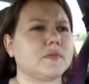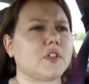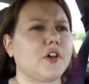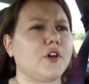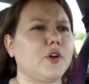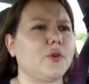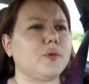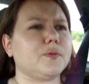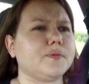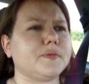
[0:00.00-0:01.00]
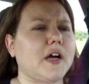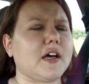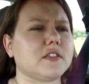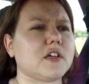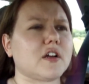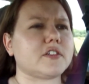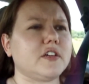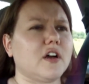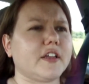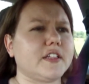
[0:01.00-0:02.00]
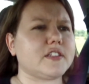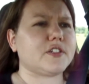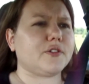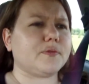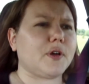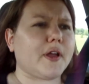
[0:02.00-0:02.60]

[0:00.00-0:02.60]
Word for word: So I'll talk to y'all again soon.